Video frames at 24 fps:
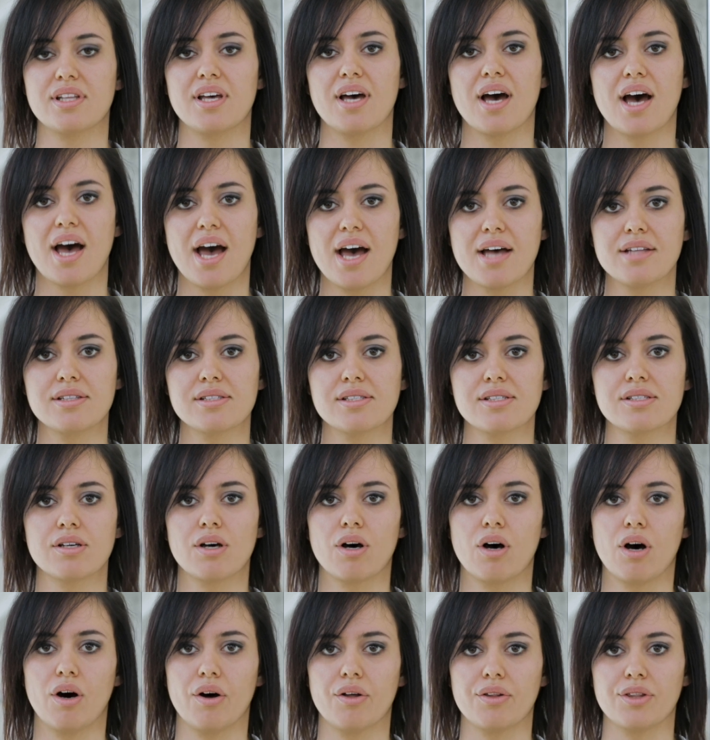the hands
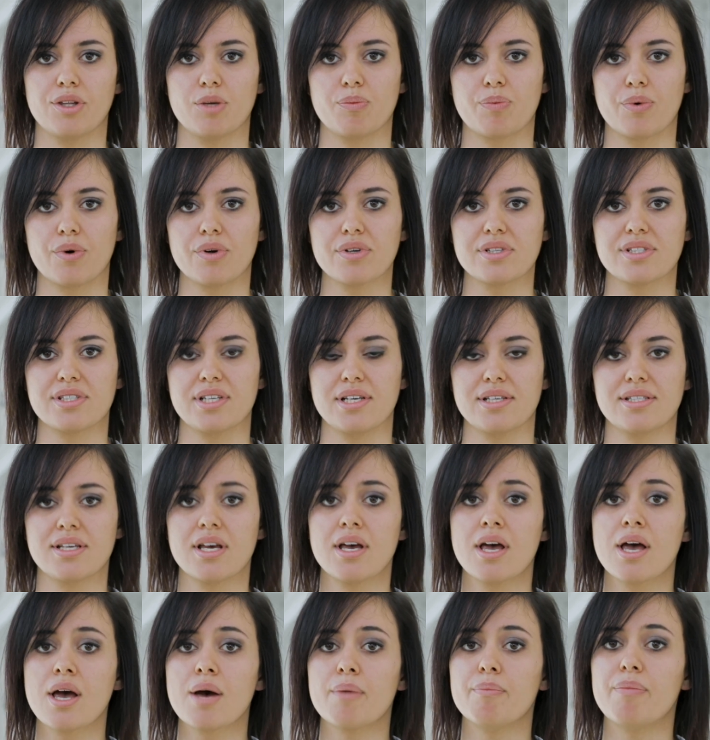on the process
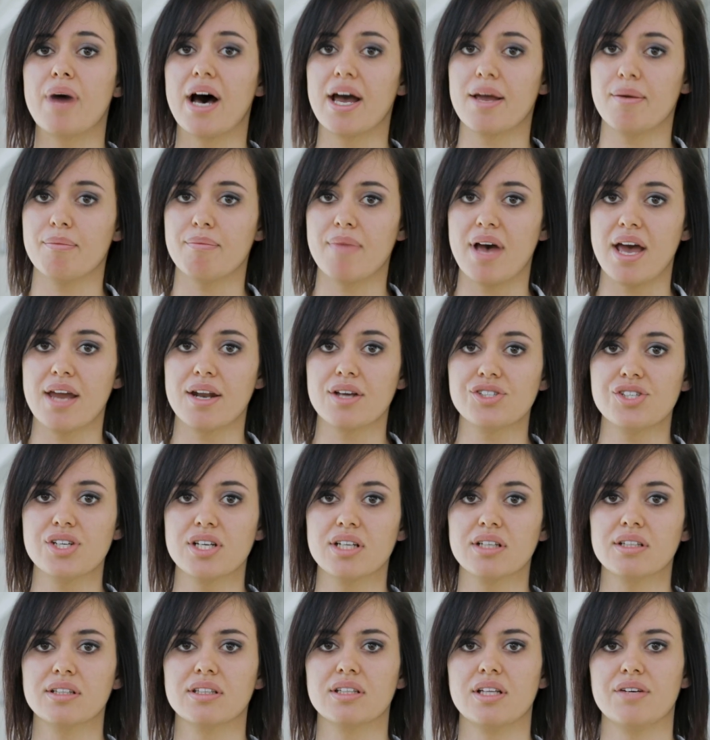by
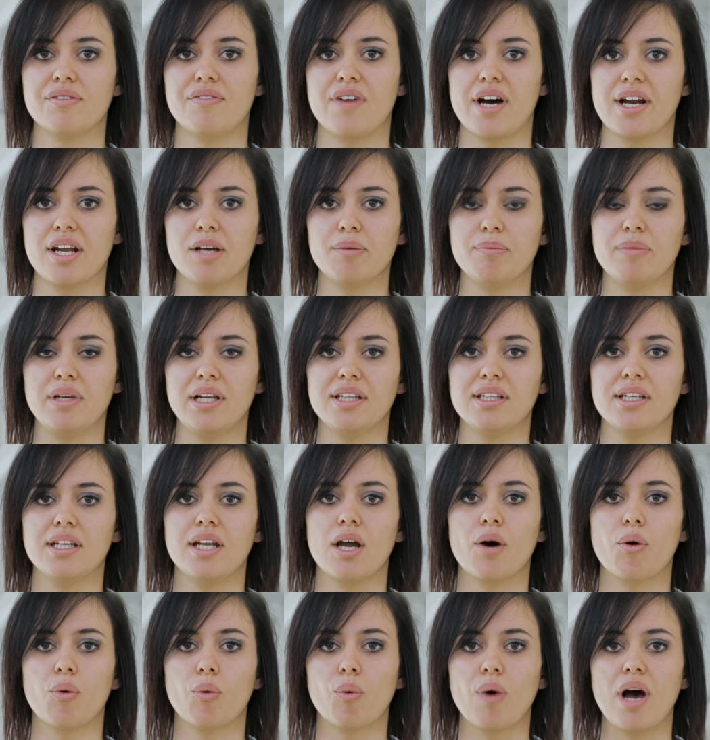managing the variability in
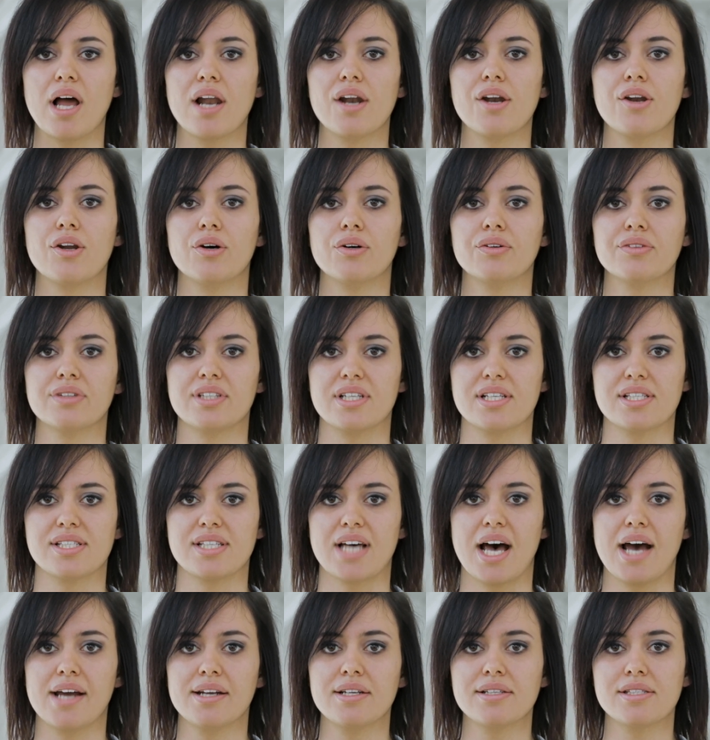a well-known
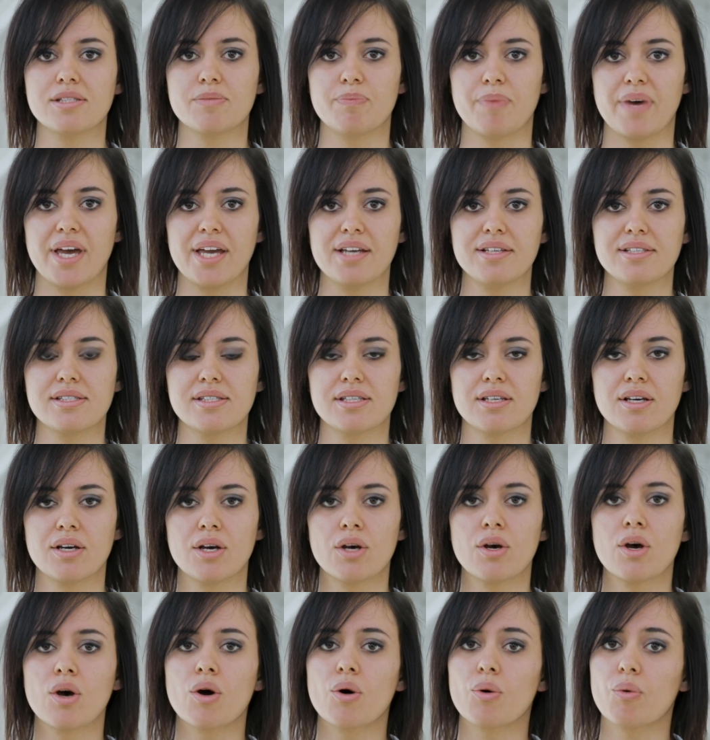design space
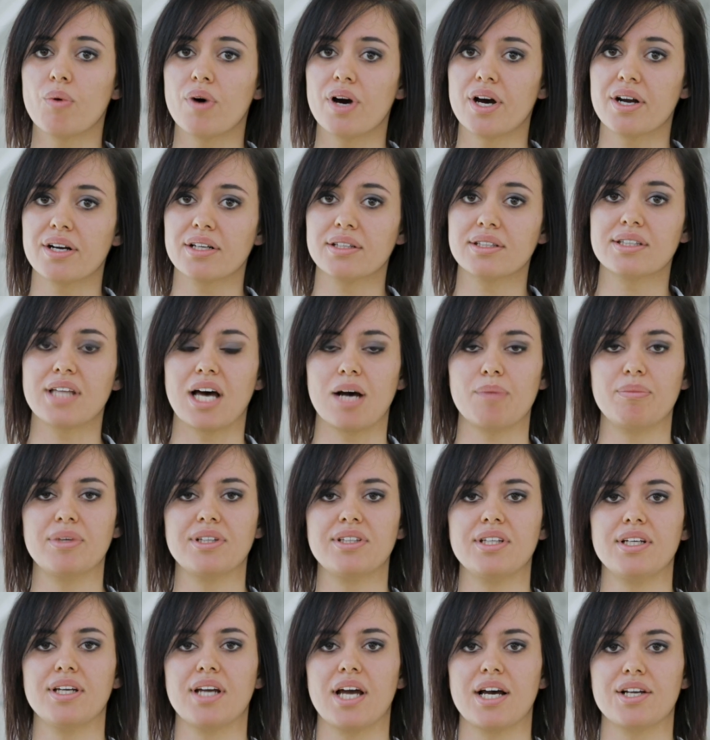where
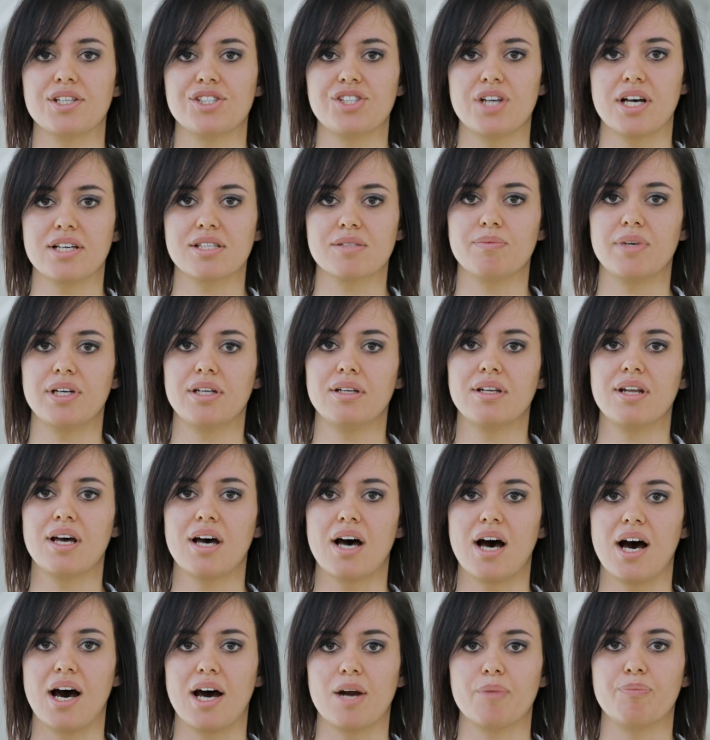tableting adjustments
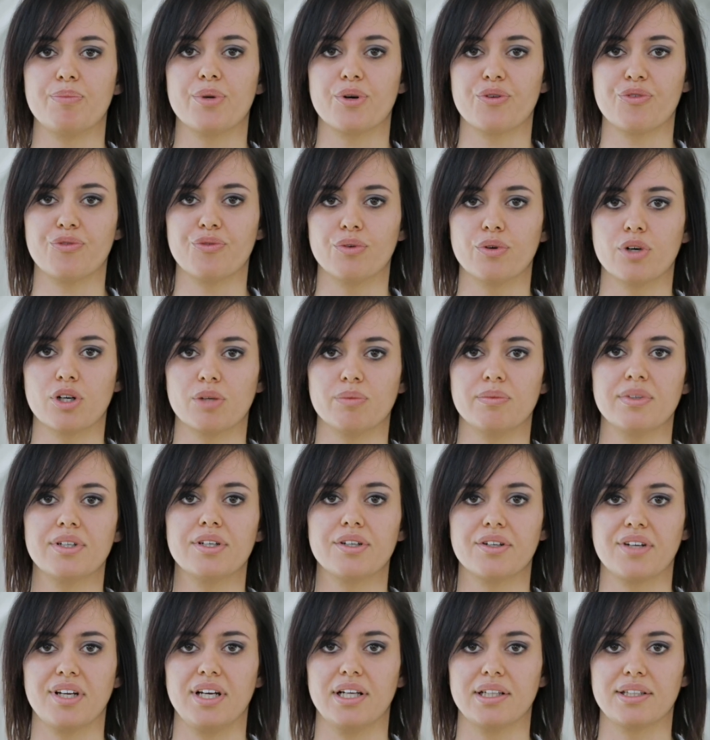are performed
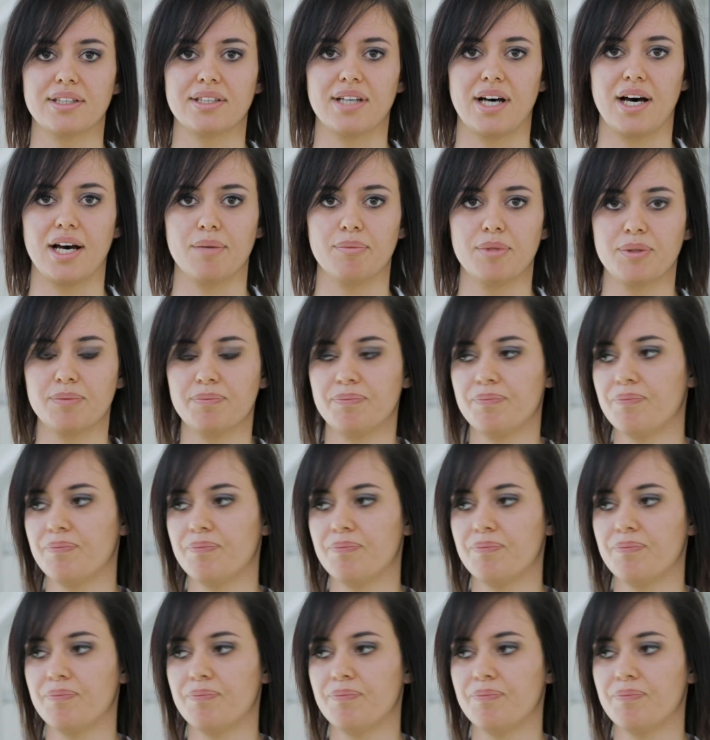real-time.